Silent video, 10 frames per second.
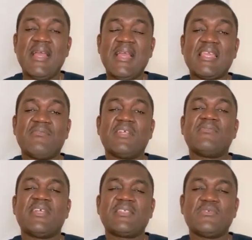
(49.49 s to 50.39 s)
I give
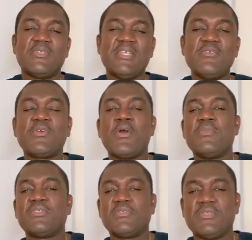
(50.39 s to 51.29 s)
advice to
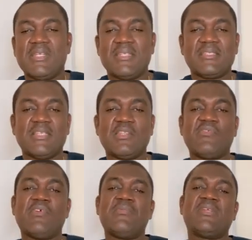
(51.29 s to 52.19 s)
newcomers to the United States
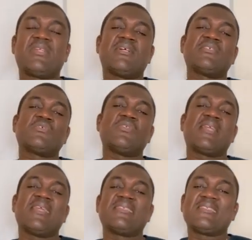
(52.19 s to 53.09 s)
of America so they
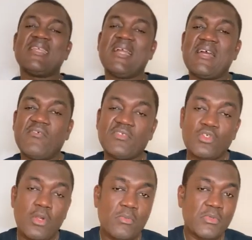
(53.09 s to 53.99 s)
can stay out of
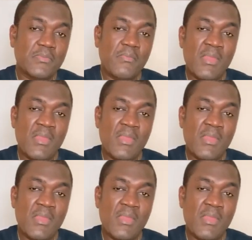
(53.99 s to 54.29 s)
trouble.